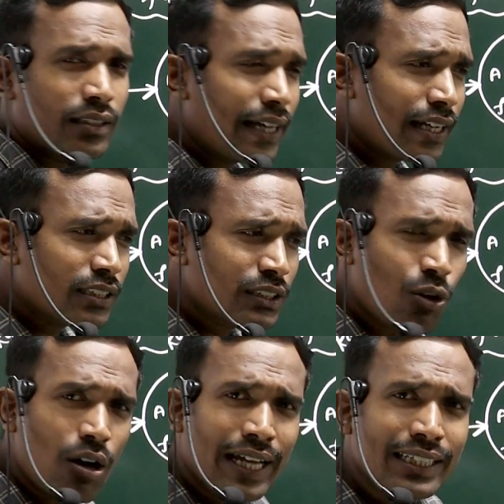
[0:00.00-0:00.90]
There is
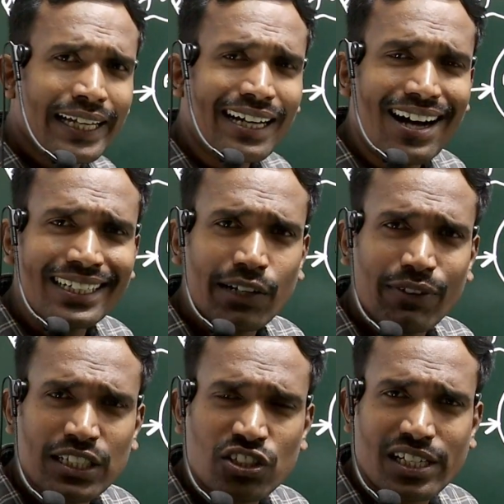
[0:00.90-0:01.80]
no any
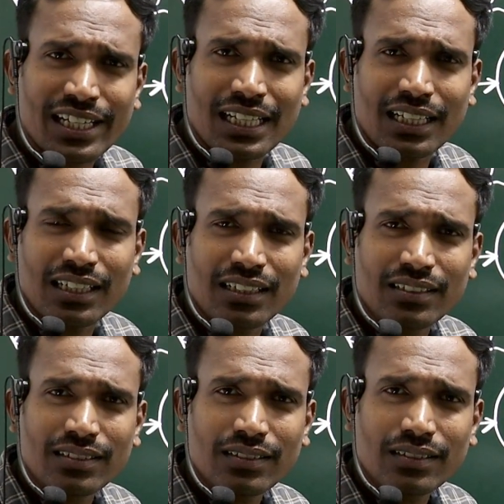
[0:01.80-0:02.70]
controversial.
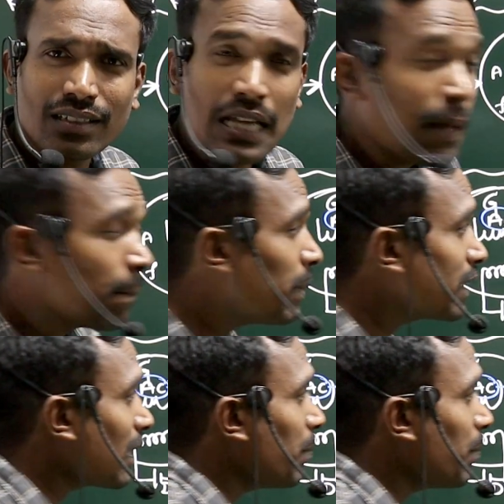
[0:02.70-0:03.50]
But